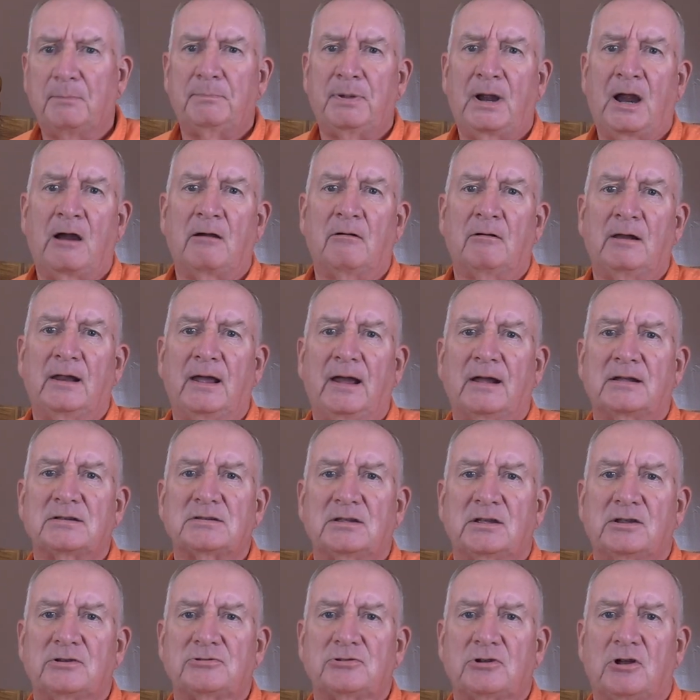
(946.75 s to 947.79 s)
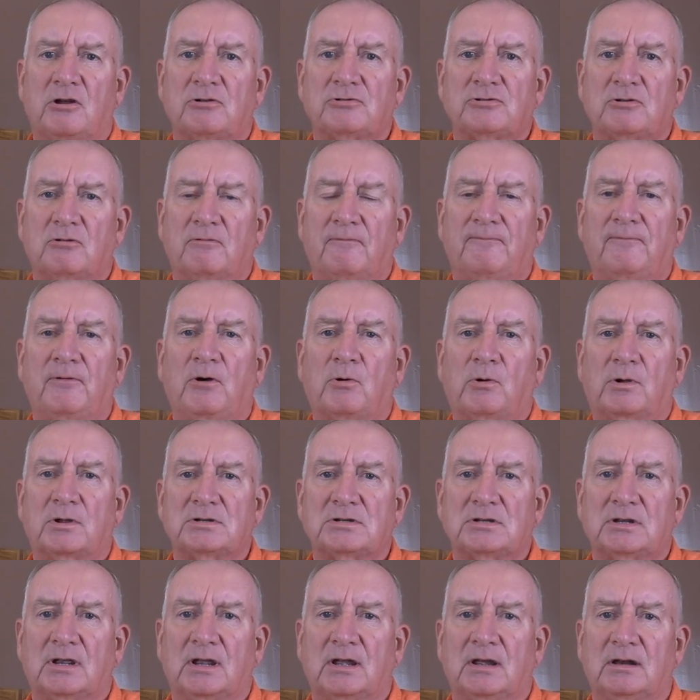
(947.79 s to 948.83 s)
parallax, and it's also
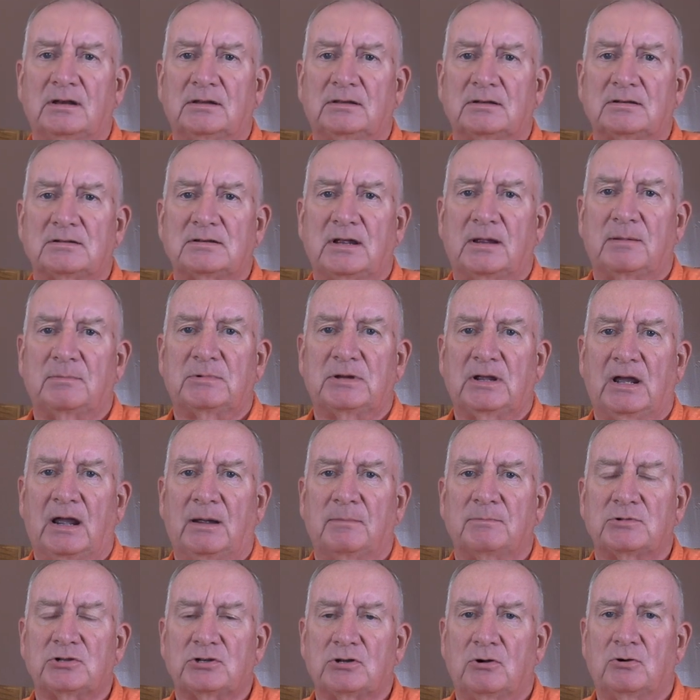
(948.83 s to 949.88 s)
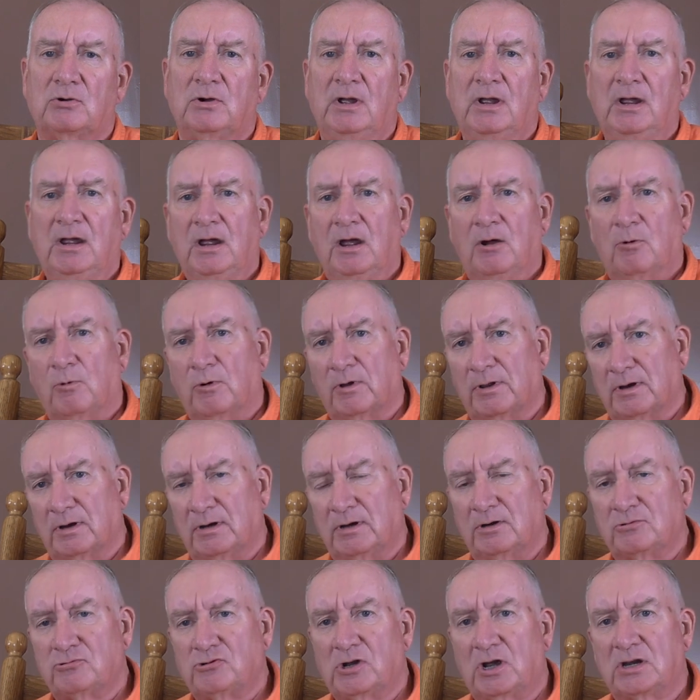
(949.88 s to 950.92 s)
focusing in at the same time. So with
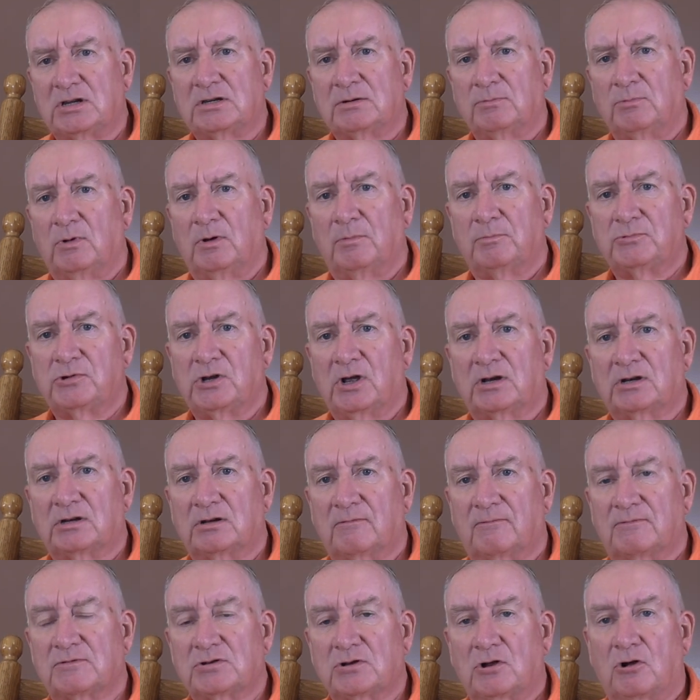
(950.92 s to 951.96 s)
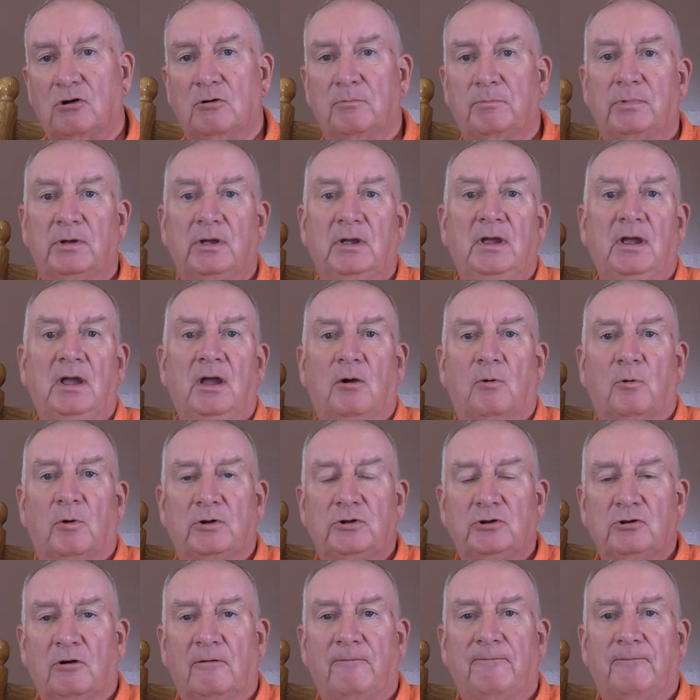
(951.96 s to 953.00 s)
an adjustable objective scope,
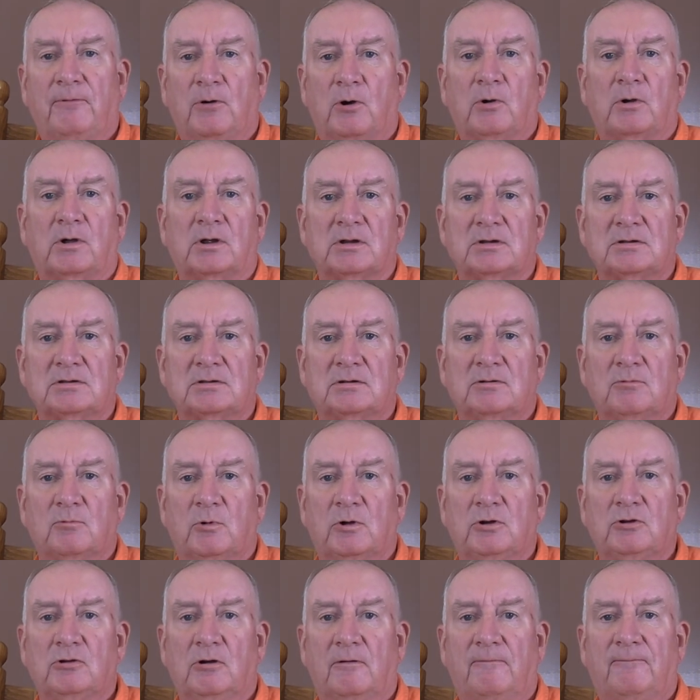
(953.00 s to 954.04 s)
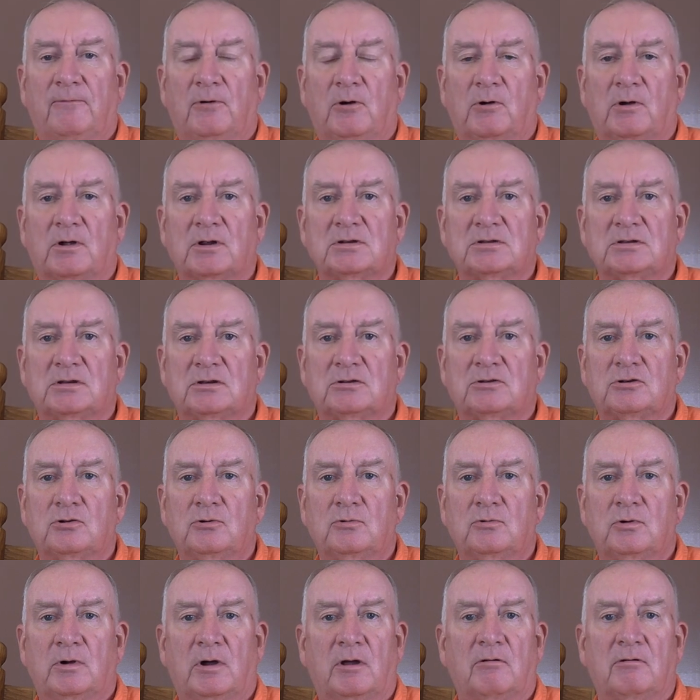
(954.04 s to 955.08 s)
when you're focused, when you're focused at
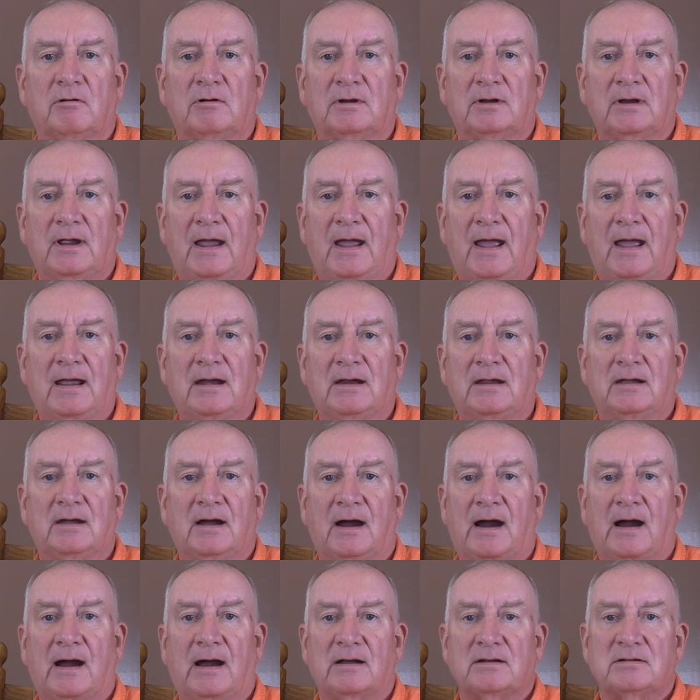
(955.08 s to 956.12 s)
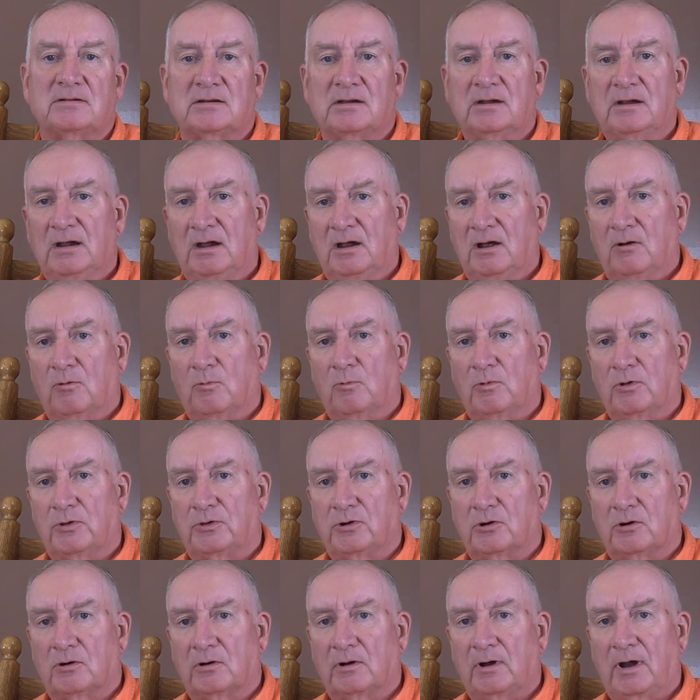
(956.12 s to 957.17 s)
280 yards with
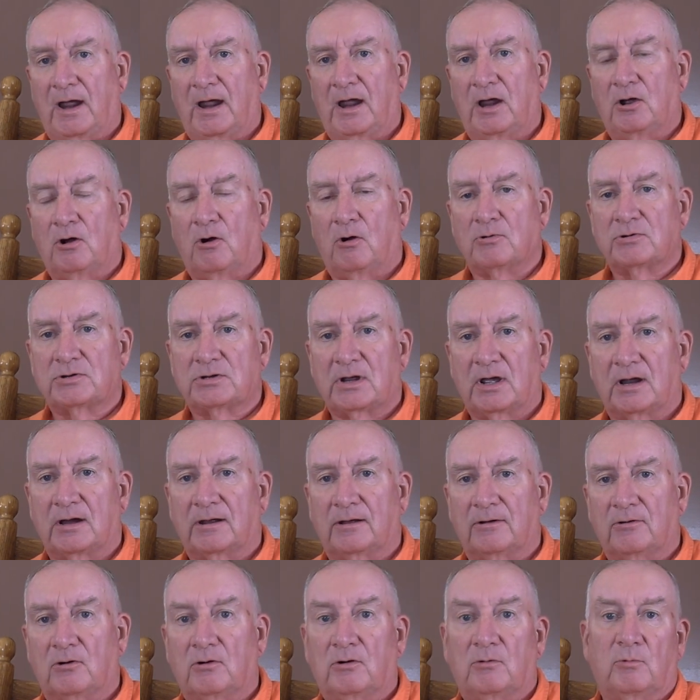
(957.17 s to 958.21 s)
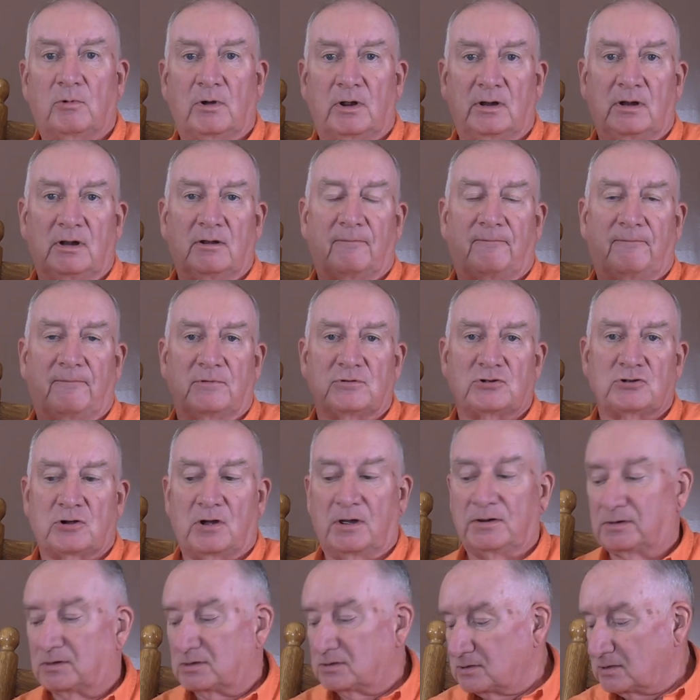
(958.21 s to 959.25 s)
your AO setting, or what, if it's
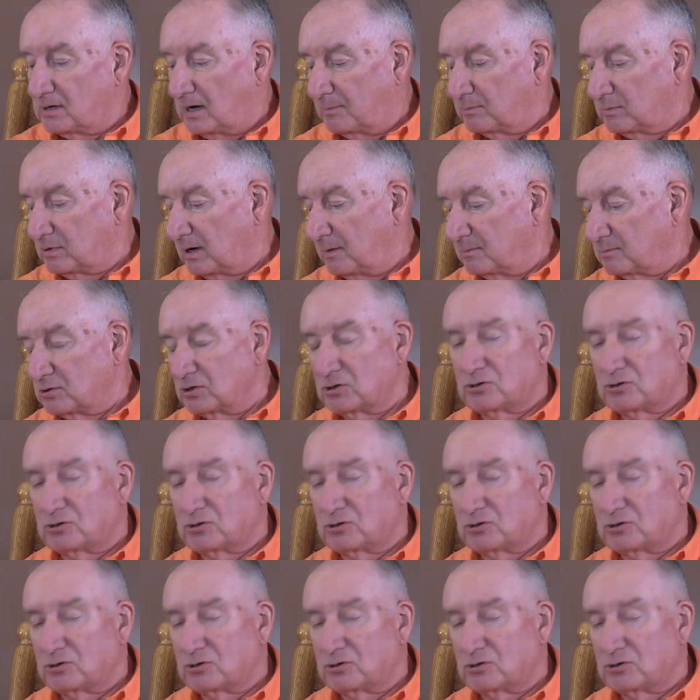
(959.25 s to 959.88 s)
on the, sometimes